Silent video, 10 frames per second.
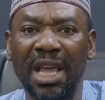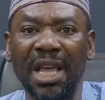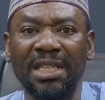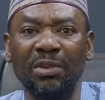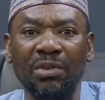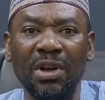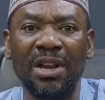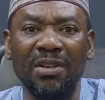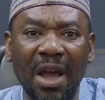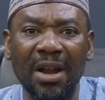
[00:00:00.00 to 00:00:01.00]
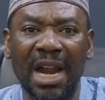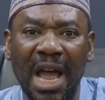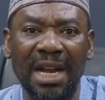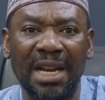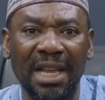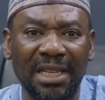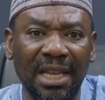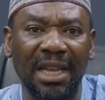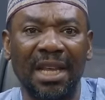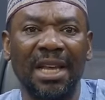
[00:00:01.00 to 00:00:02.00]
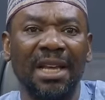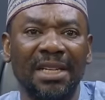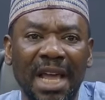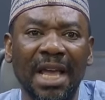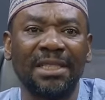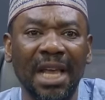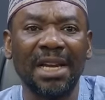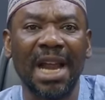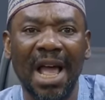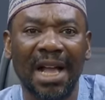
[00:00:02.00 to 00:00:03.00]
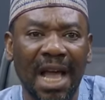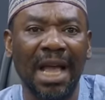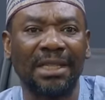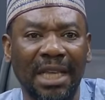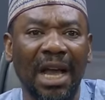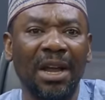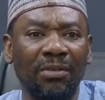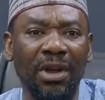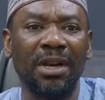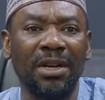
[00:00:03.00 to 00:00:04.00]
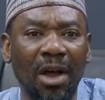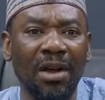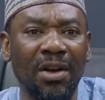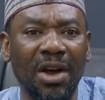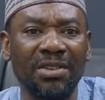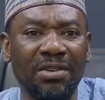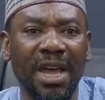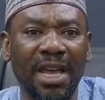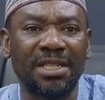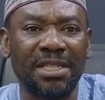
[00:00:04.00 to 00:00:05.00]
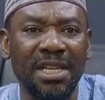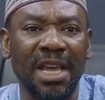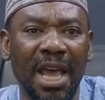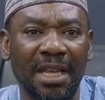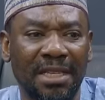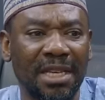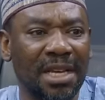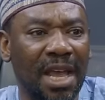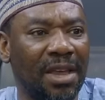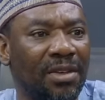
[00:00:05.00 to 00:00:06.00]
It's one where now they see. They say now cancer. We don't go UHTS.